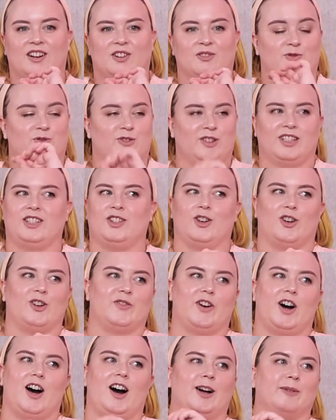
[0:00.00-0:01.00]
are really
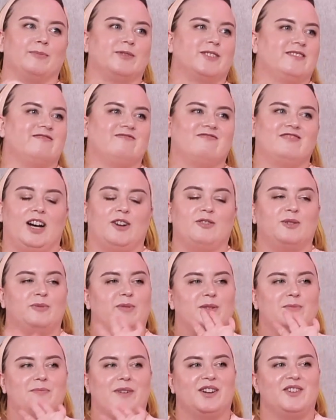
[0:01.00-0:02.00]
overhyped. That would
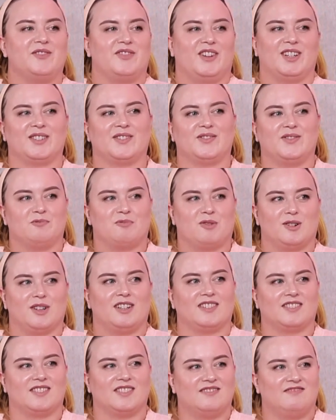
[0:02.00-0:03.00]
be my advice for
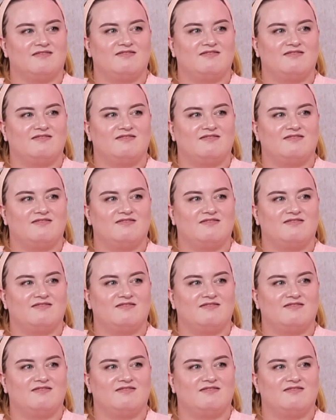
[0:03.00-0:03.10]
products.